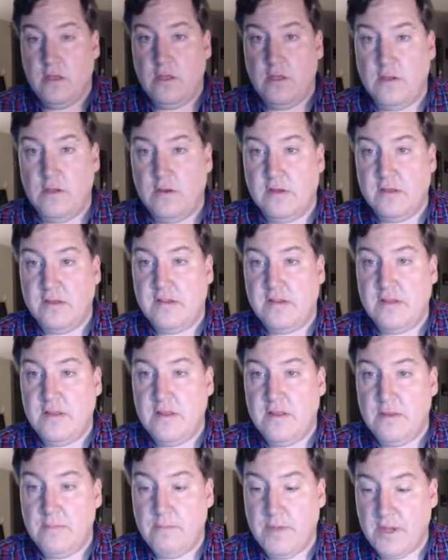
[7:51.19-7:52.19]
You can see
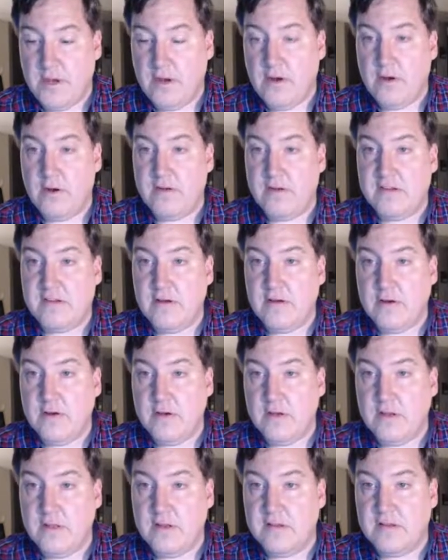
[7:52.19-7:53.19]
that my cursor
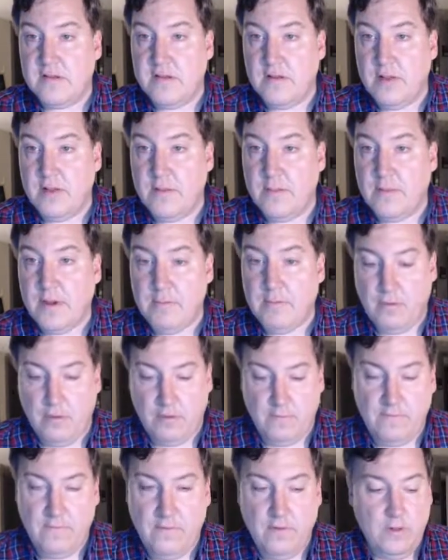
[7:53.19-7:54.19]
is still in my
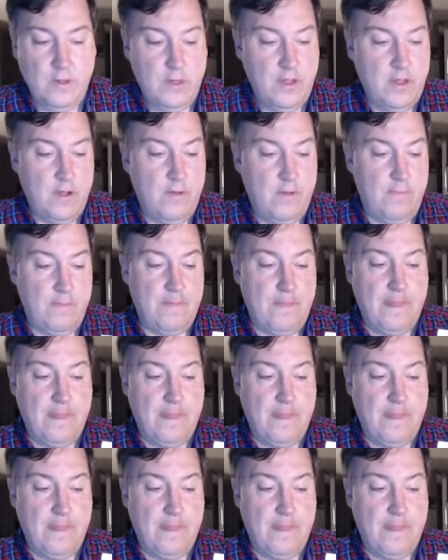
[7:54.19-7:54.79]
portfolio,